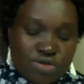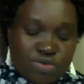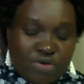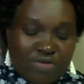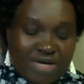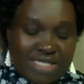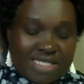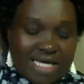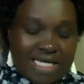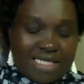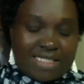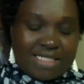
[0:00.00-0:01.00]

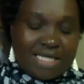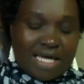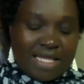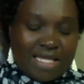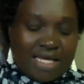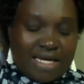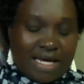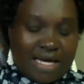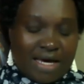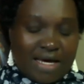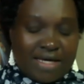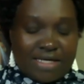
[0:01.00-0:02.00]
Pro-Vitality and then
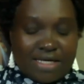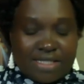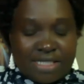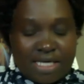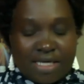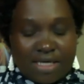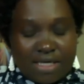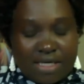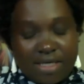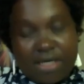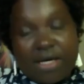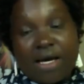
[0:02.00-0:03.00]
add zinc
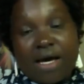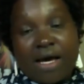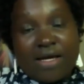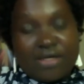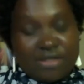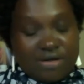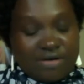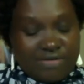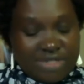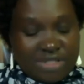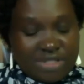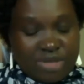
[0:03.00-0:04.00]
and
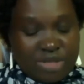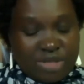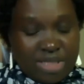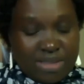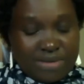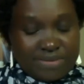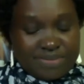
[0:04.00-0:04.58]
vitamin B.